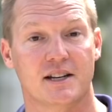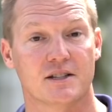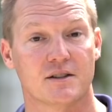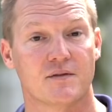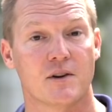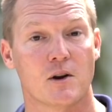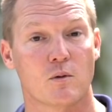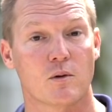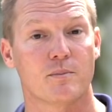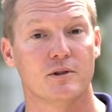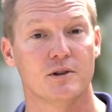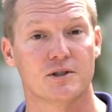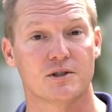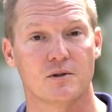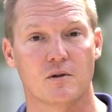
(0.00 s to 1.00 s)
interfere with
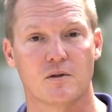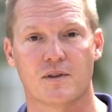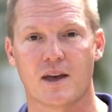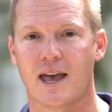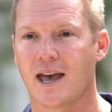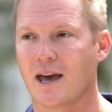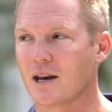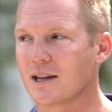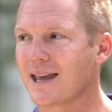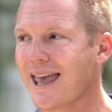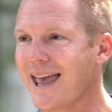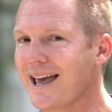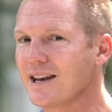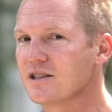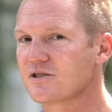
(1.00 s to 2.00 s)
Bluetooth and
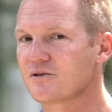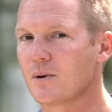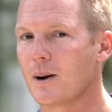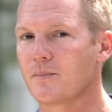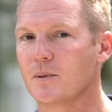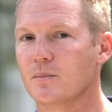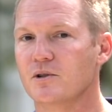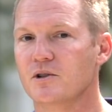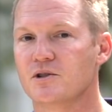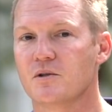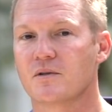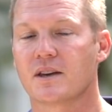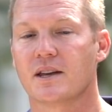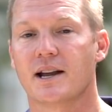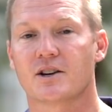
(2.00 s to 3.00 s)
can disrupt the
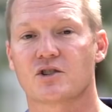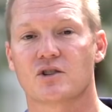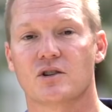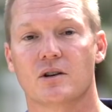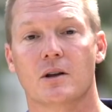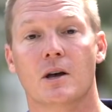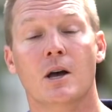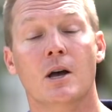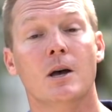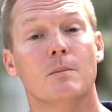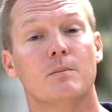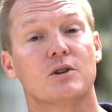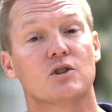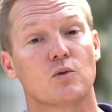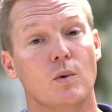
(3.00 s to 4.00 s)
Bluetooth connection
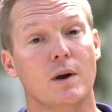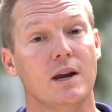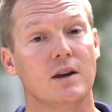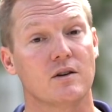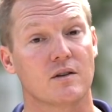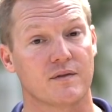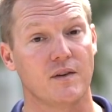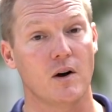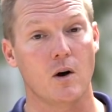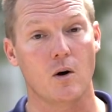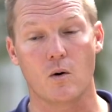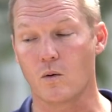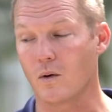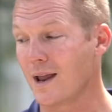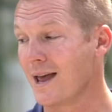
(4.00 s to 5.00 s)
between your
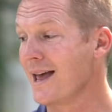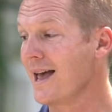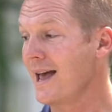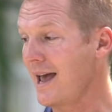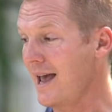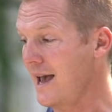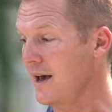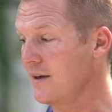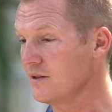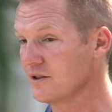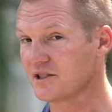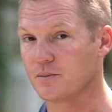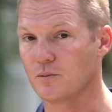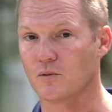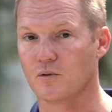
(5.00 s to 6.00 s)
phone and the
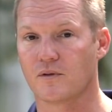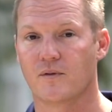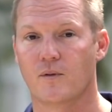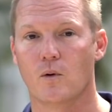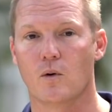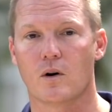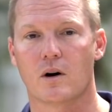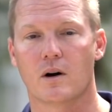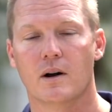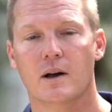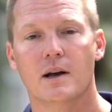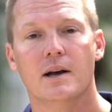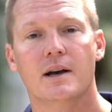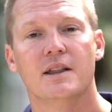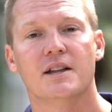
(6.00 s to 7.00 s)
Smooth 4.
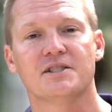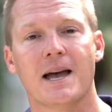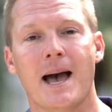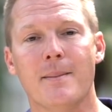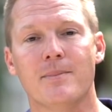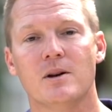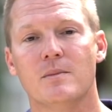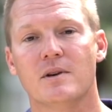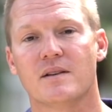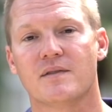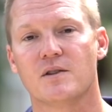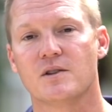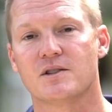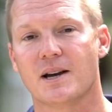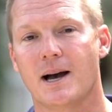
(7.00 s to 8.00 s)
This happened to me a
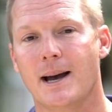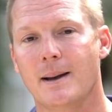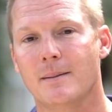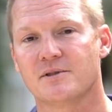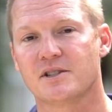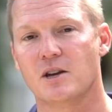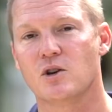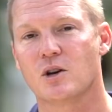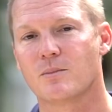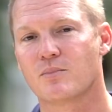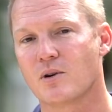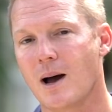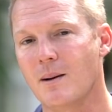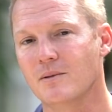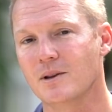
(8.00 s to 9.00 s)
few times, and you can
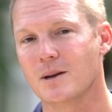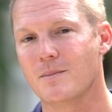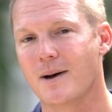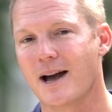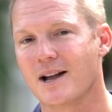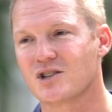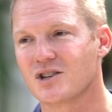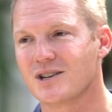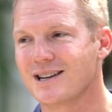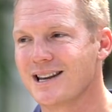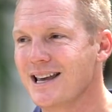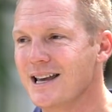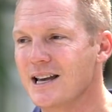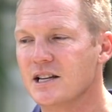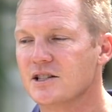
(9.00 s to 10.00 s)
probably imagine
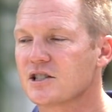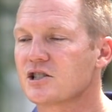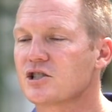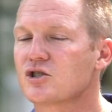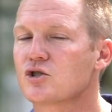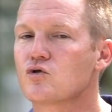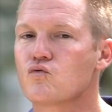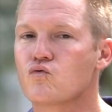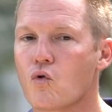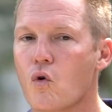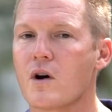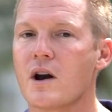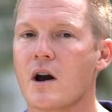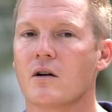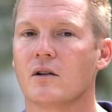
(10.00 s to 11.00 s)
it's
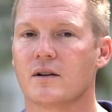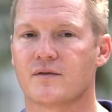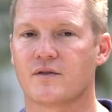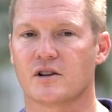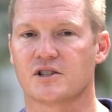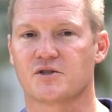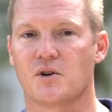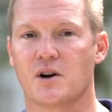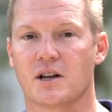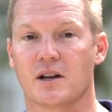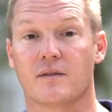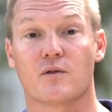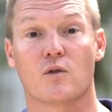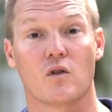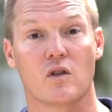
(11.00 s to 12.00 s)
extraordinarily frustrating
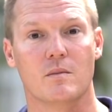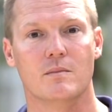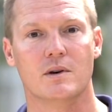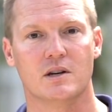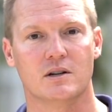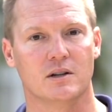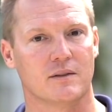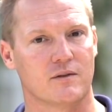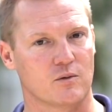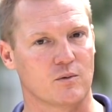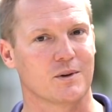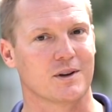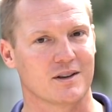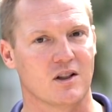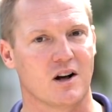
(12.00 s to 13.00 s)
if you're in the middle of a
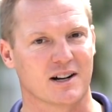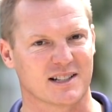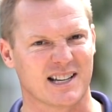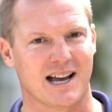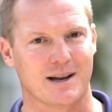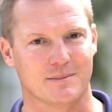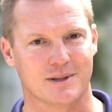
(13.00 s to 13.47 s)
really long time